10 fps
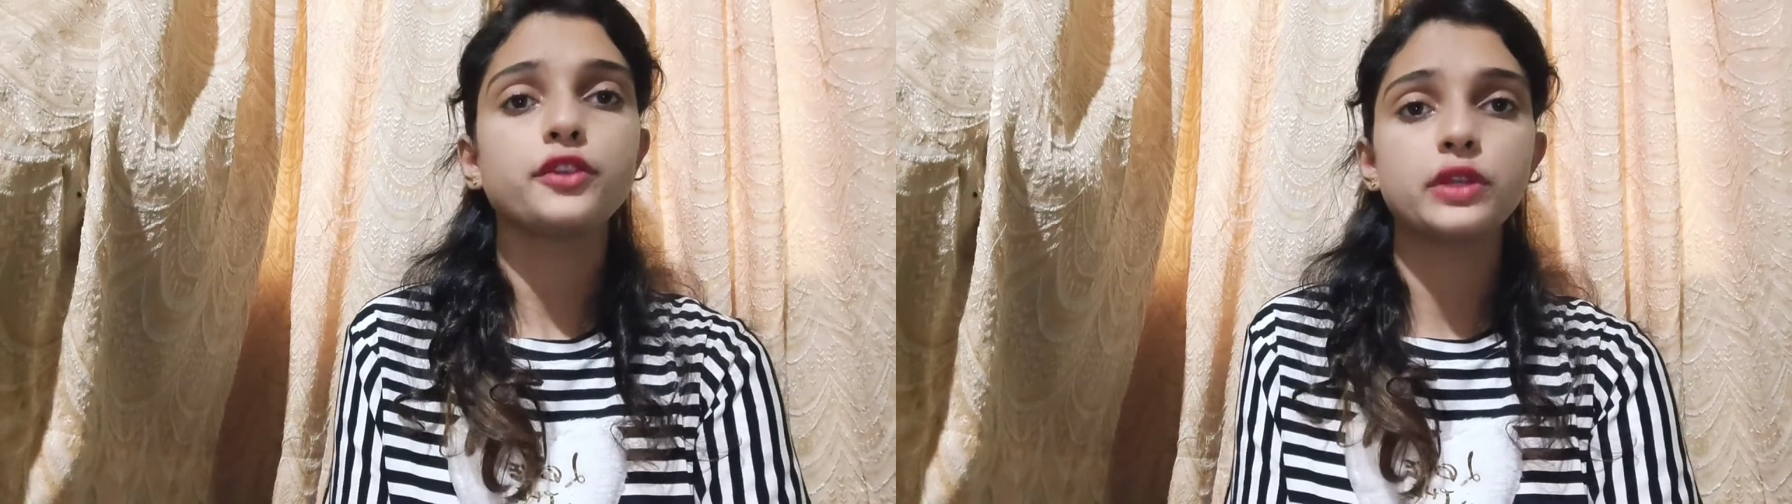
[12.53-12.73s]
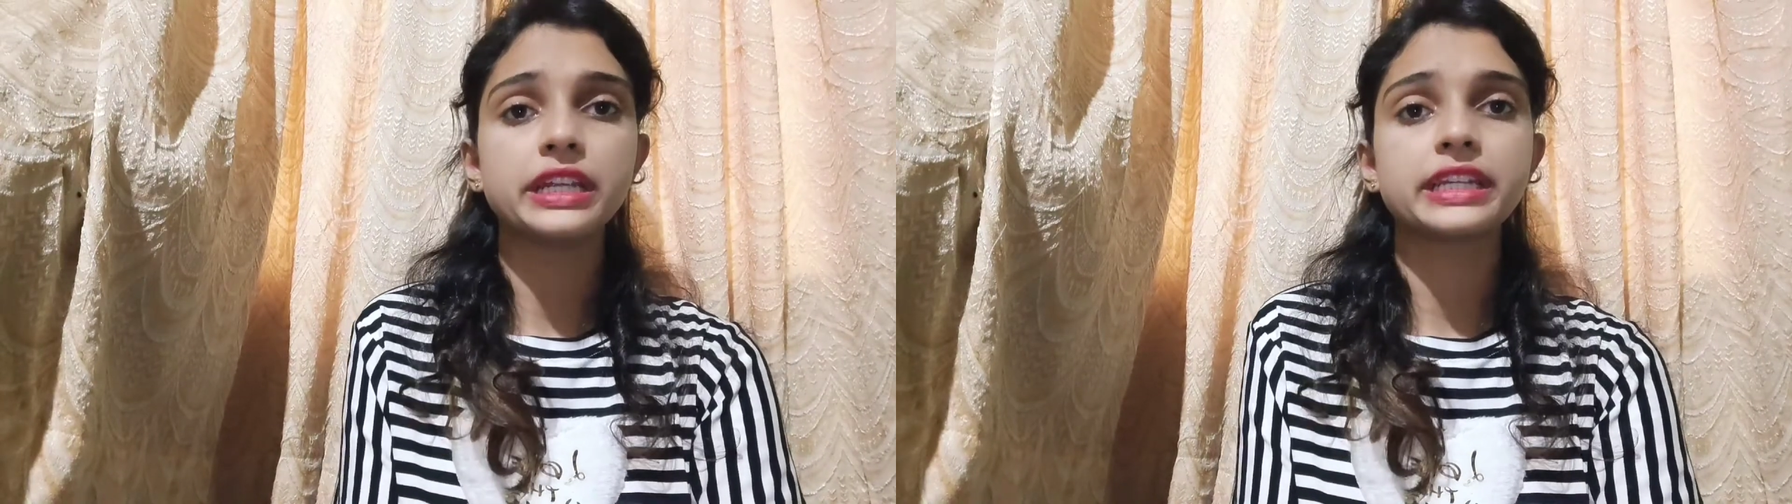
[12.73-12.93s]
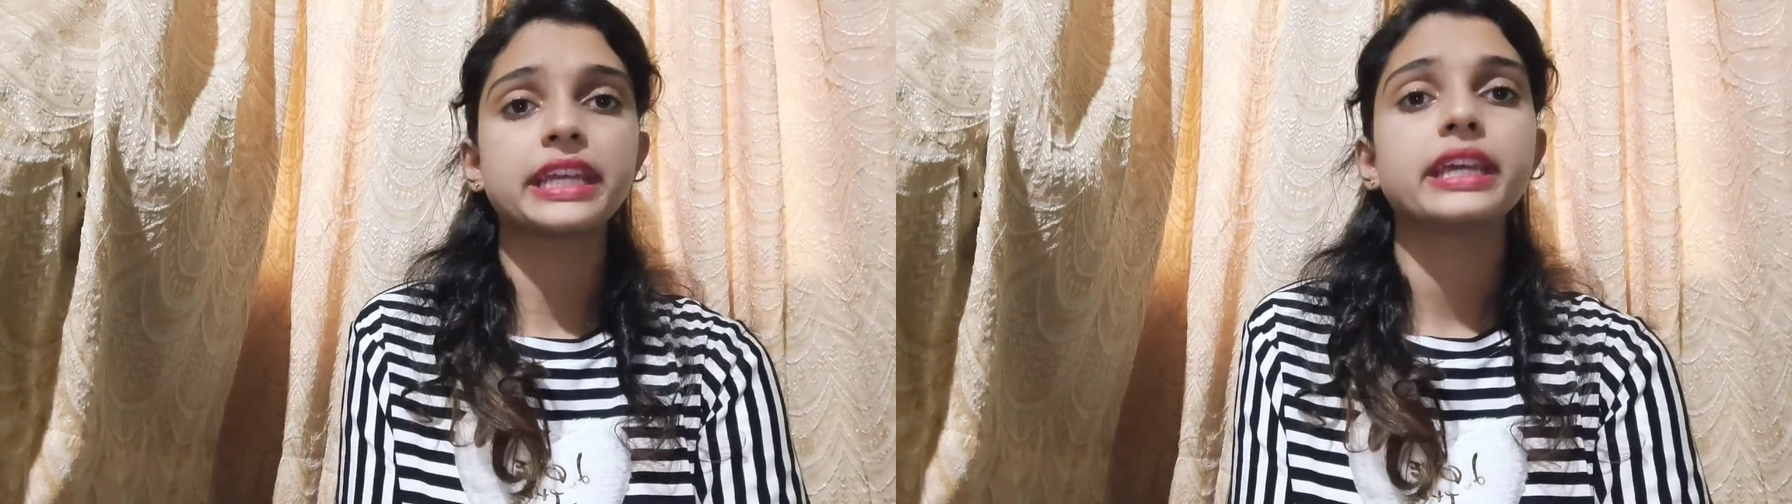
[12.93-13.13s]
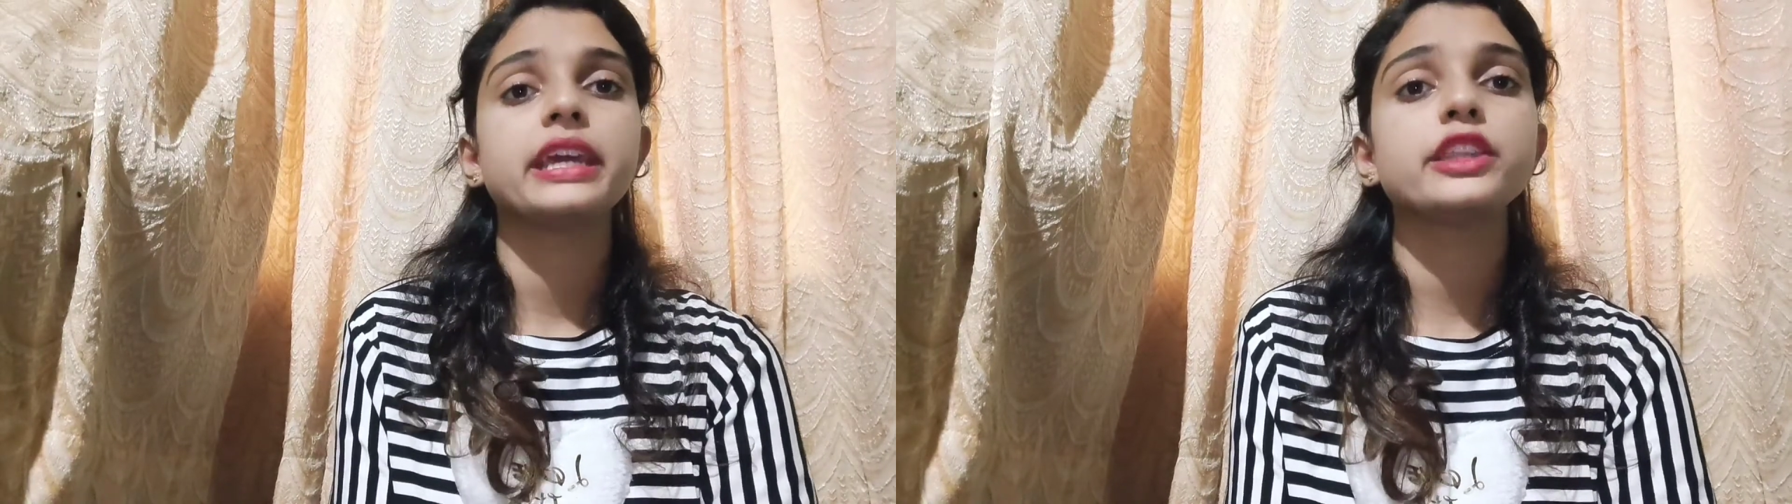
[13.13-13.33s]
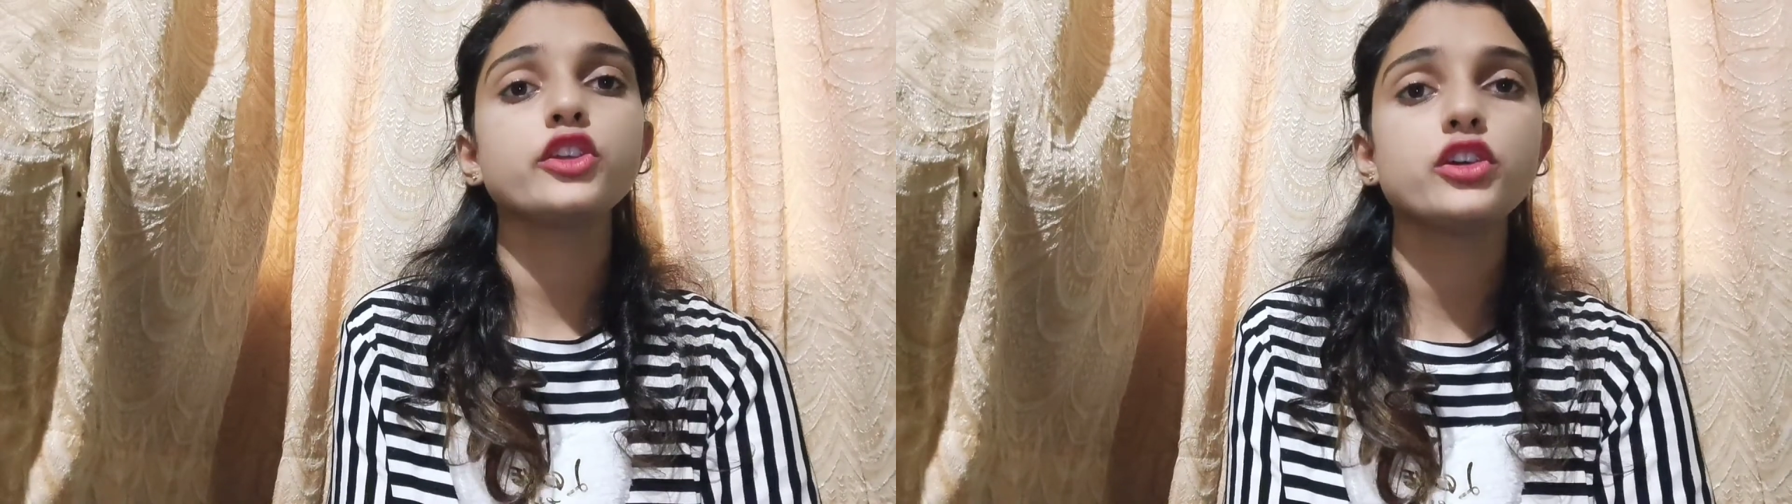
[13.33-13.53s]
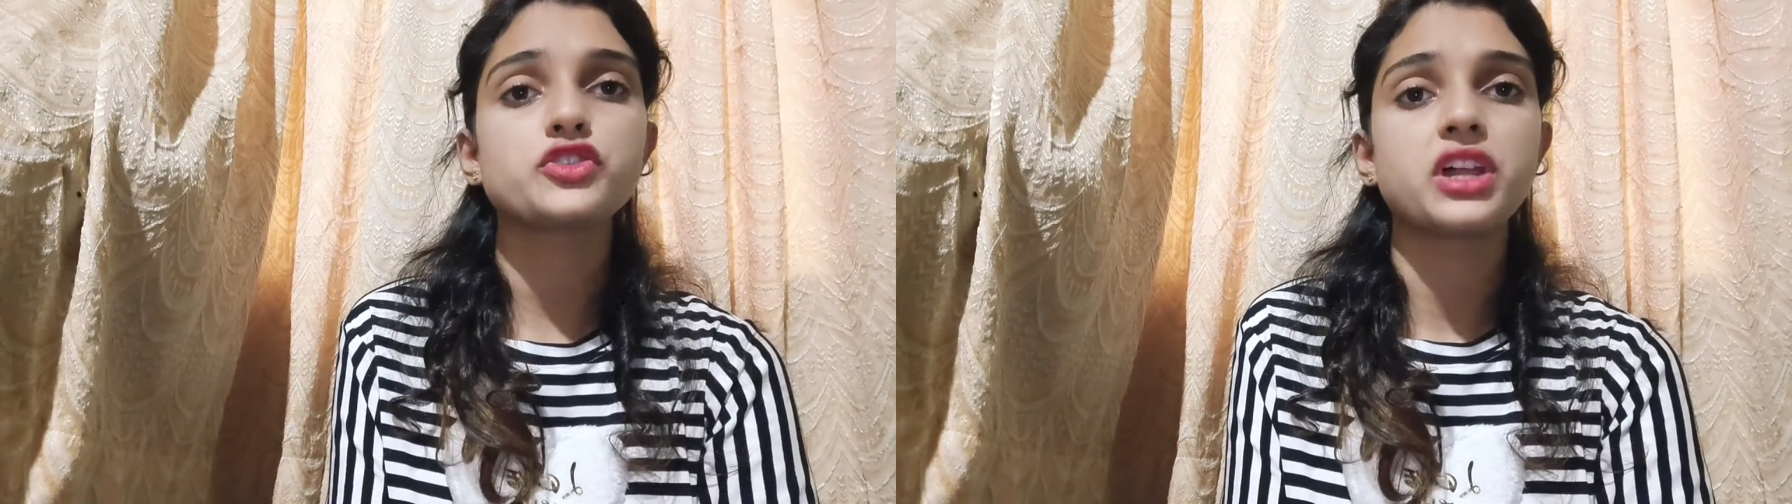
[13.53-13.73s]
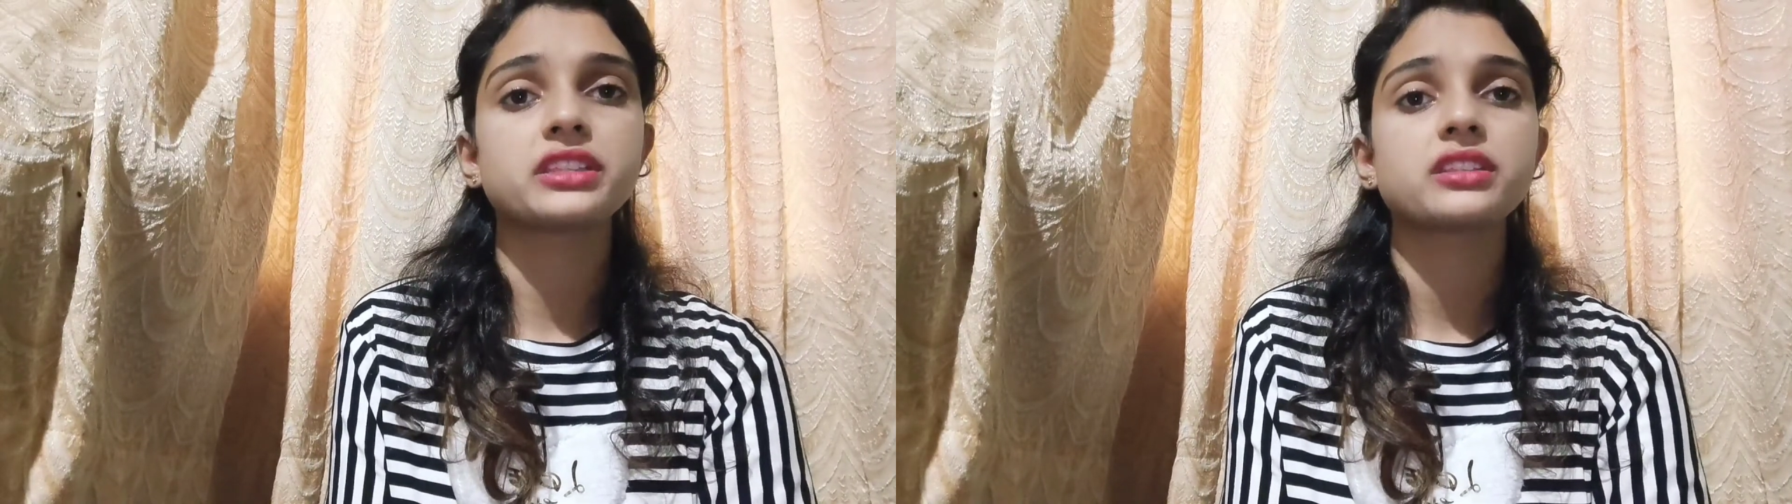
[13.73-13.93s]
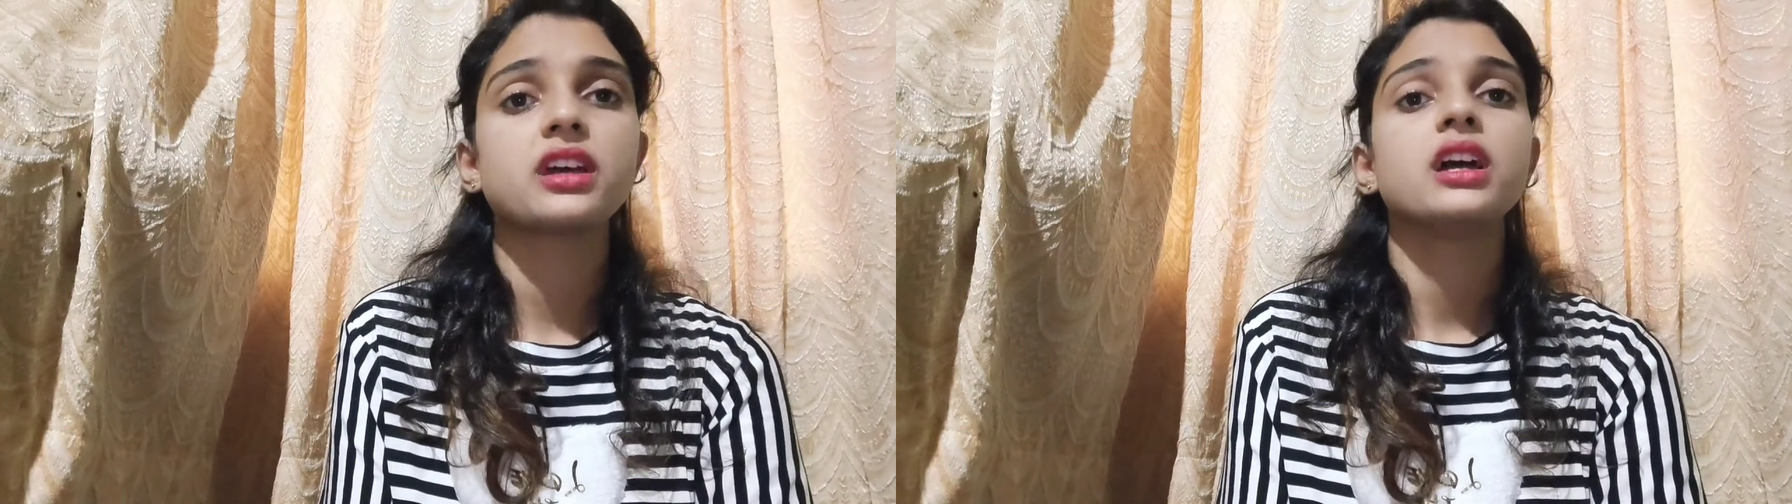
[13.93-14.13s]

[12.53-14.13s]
Unity in Gujarat.